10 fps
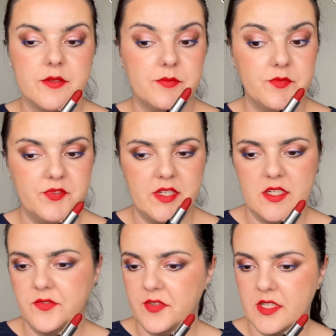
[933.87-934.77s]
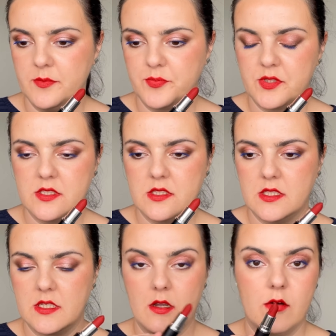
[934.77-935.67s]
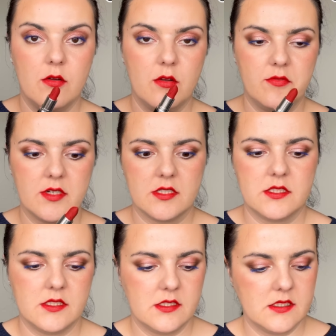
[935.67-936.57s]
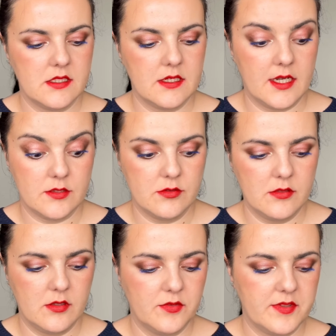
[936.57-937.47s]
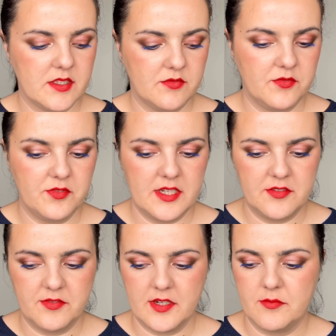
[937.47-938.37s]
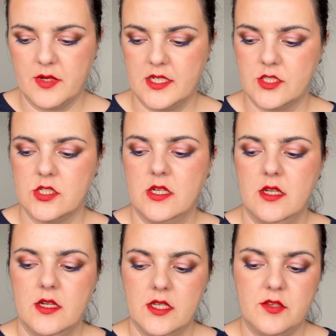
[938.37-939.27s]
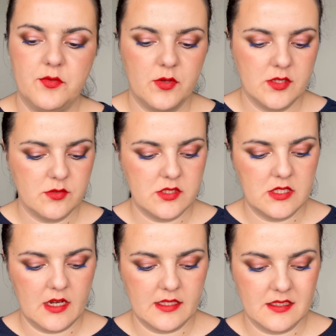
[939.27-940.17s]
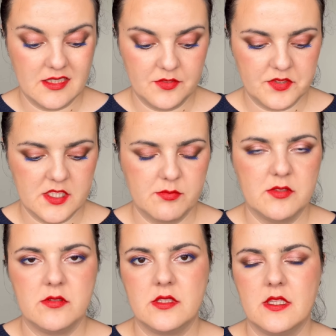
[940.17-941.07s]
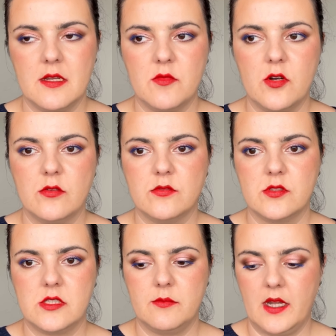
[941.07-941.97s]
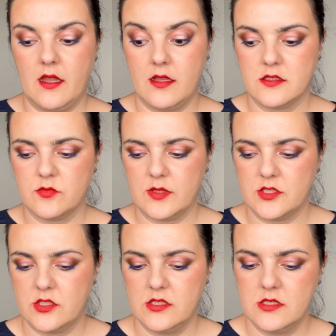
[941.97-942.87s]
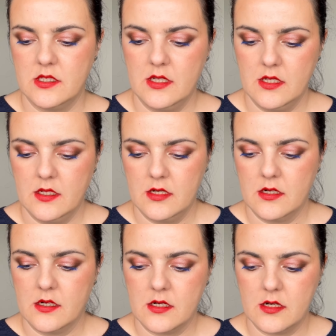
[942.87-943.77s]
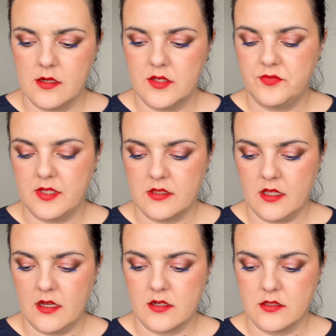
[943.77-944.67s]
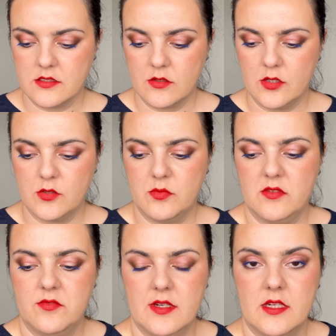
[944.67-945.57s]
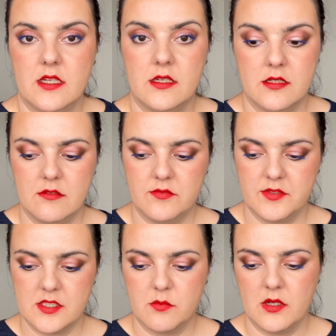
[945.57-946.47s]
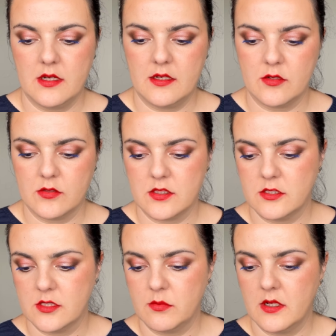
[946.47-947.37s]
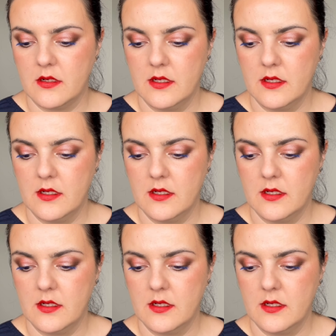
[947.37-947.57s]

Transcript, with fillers: Very, very pretty, all over the season. I do love it very, very much. If you want to see like the difference between them, go to see my hand swatches. I think that is going to be very visible and noticeable.